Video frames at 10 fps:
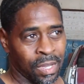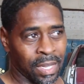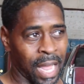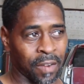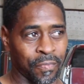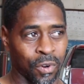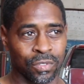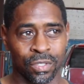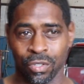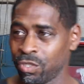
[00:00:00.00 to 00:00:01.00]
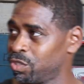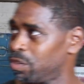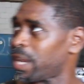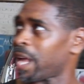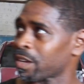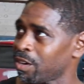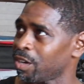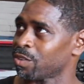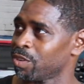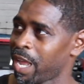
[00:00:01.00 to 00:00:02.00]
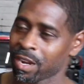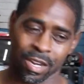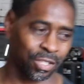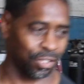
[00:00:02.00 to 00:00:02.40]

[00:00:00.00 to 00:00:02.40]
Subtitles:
A lot of folks, you know, you can do a lot of cars, do a lot of cars.